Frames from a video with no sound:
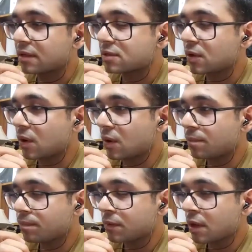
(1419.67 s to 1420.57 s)

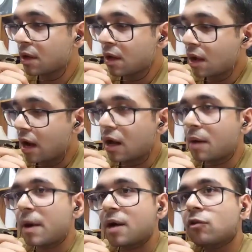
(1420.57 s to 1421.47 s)
So, and
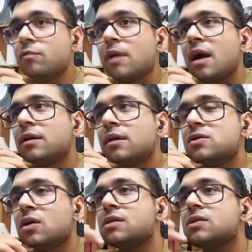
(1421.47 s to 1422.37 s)
apart from that,
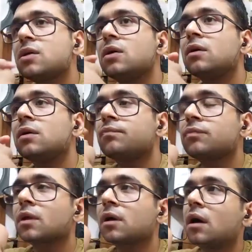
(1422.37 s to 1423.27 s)
there is
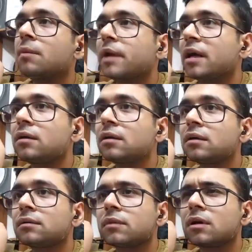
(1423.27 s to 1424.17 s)
also a
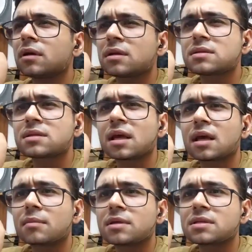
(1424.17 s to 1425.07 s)
painter. His
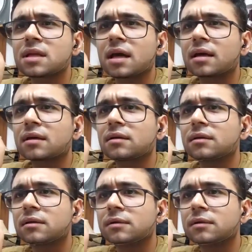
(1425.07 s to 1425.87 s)
name is like